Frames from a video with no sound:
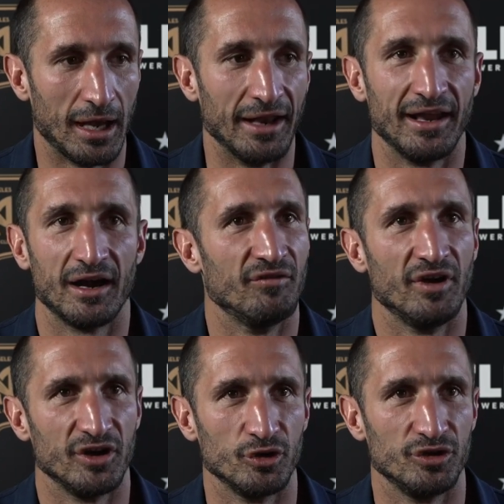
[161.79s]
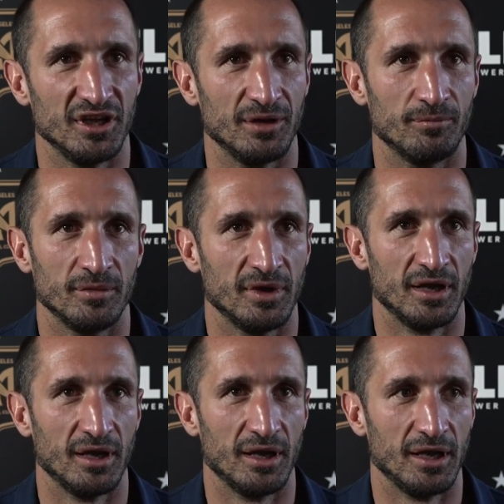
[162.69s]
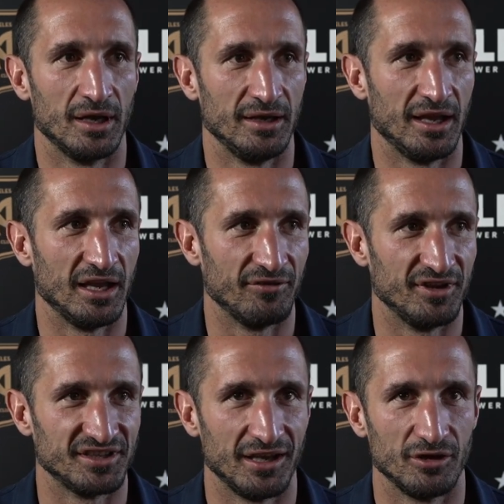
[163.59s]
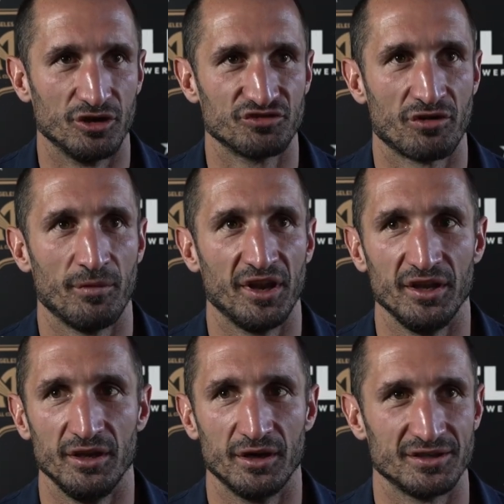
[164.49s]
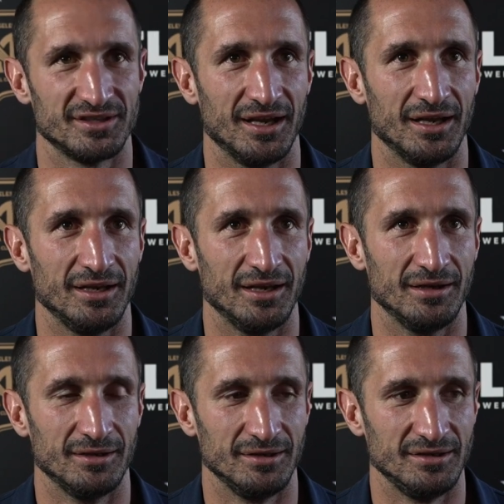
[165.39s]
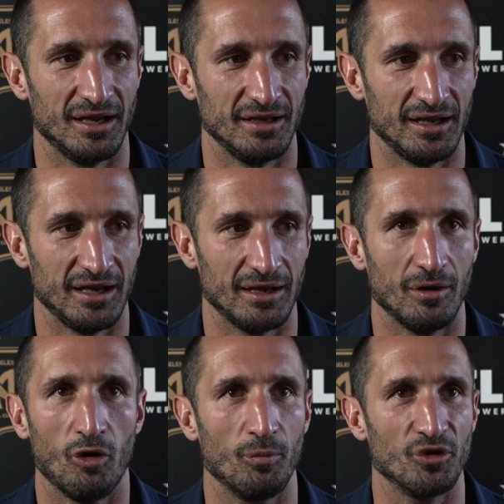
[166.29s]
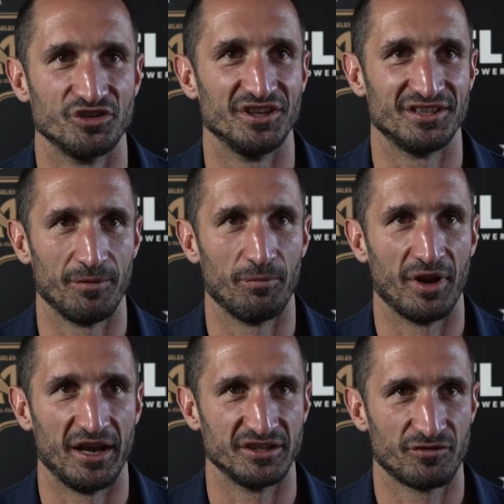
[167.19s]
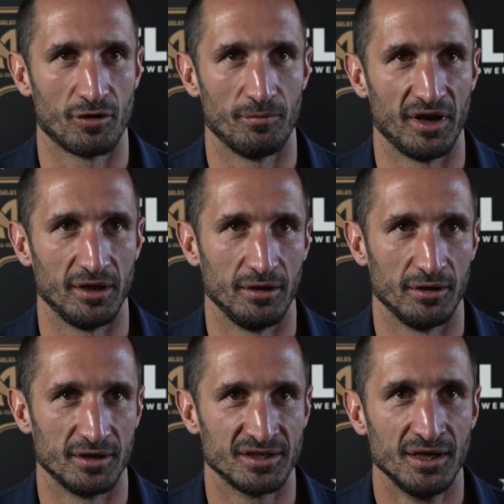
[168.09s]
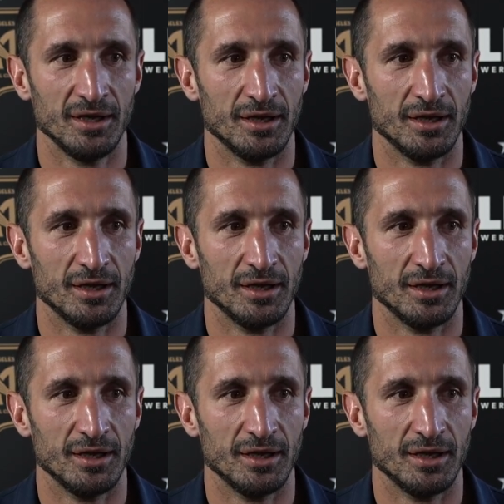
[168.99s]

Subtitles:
and they are a very good team. They have the same coach for many years, they are almost the same players for many years,